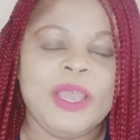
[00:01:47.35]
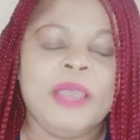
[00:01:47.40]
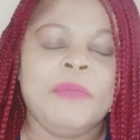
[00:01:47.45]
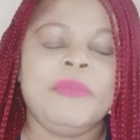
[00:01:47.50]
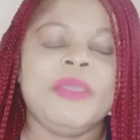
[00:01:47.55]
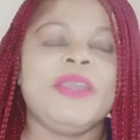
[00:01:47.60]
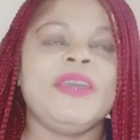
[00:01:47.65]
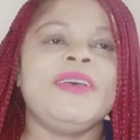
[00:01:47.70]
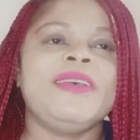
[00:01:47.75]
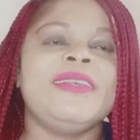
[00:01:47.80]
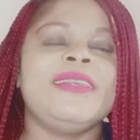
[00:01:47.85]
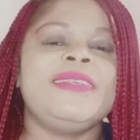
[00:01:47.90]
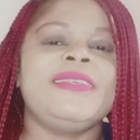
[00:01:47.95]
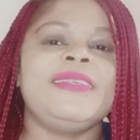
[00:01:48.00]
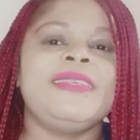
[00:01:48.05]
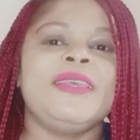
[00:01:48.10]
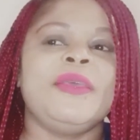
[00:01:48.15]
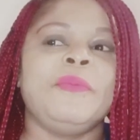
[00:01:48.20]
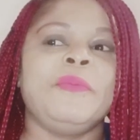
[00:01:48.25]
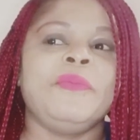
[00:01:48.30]

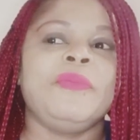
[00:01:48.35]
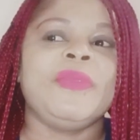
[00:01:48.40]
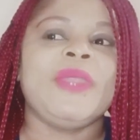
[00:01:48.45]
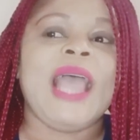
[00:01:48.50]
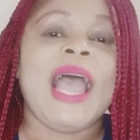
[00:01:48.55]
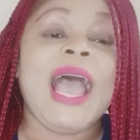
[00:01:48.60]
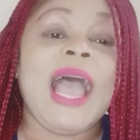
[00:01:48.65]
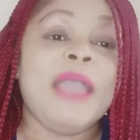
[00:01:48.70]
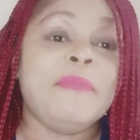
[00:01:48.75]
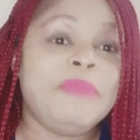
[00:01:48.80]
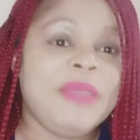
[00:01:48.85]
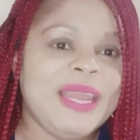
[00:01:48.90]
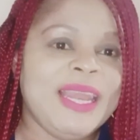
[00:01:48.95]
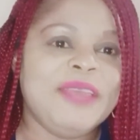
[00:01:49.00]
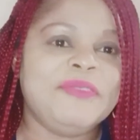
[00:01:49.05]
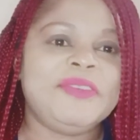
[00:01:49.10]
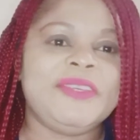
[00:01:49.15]
Because I believe